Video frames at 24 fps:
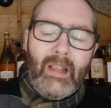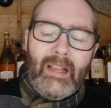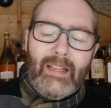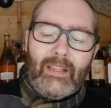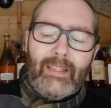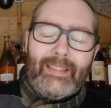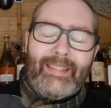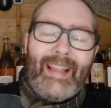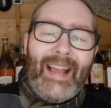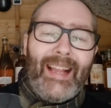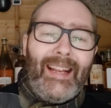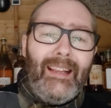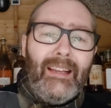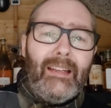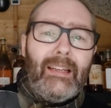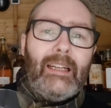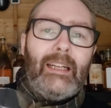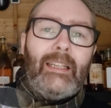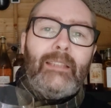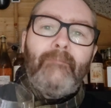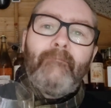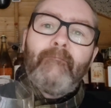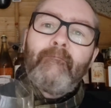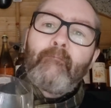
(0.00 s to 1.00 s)
It's
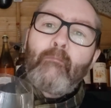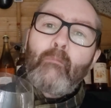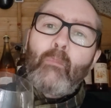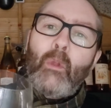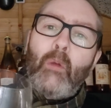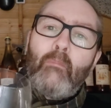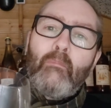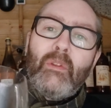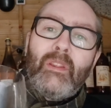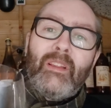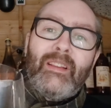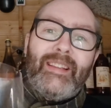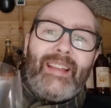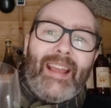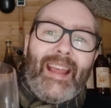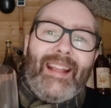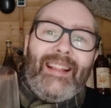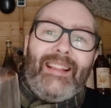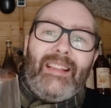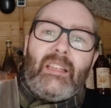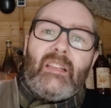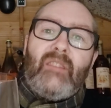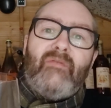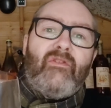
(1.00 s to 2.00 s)
delicate, but there's
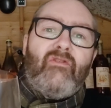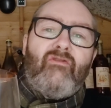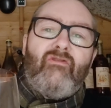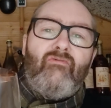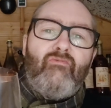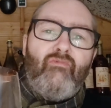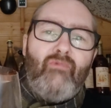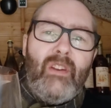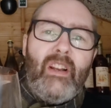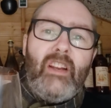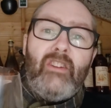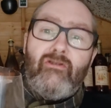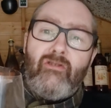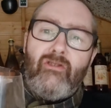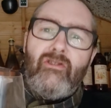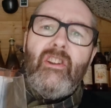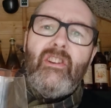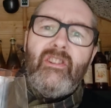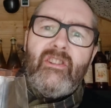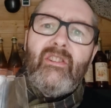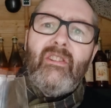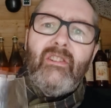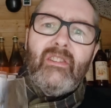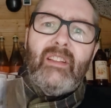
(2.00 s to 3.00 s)
hints of really
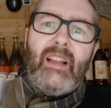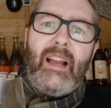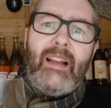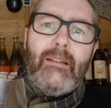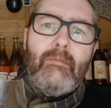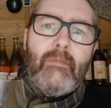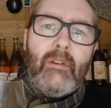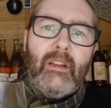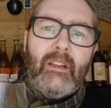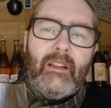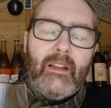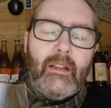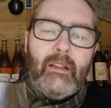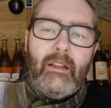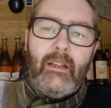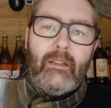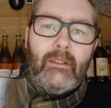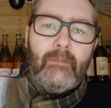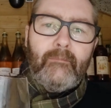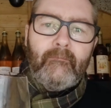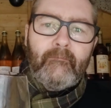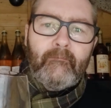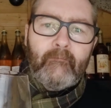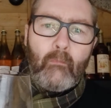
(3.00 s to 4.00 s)
traditional cider making of
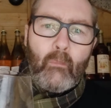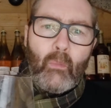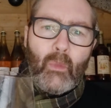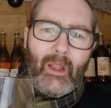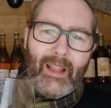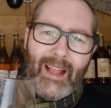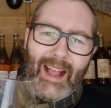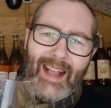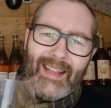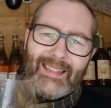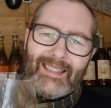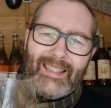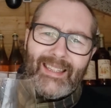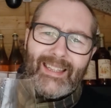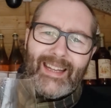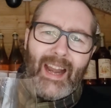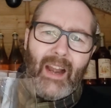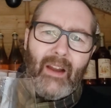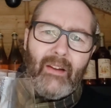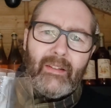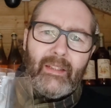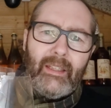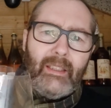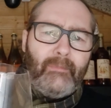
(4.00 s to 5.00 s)
this. The acid
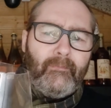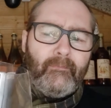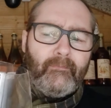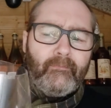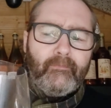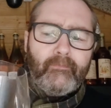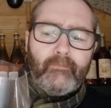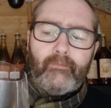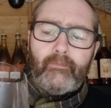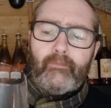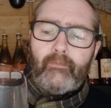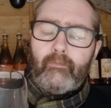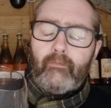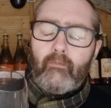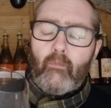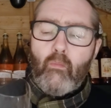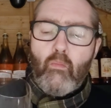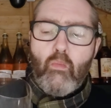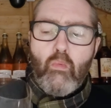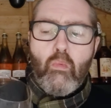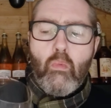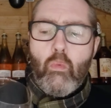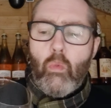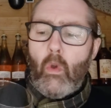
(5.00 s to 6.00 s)
character,
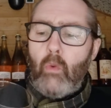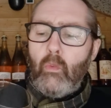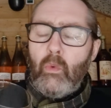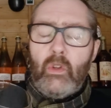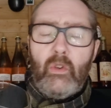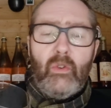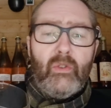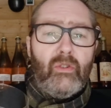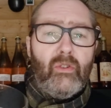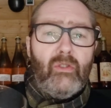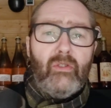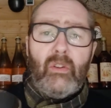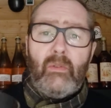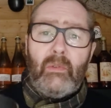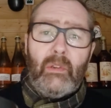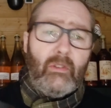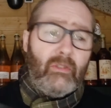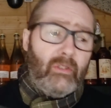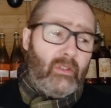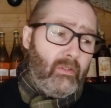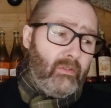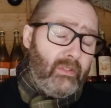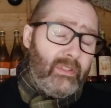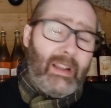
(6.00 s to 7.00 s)
which you associate with
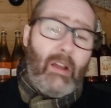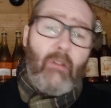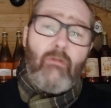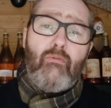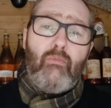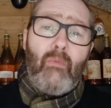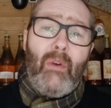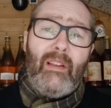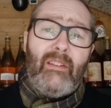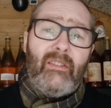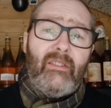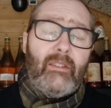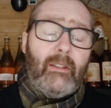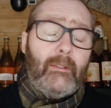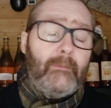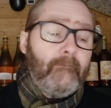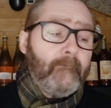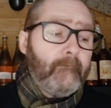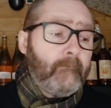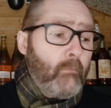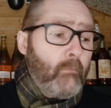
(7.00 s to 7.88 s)
those sort of southwest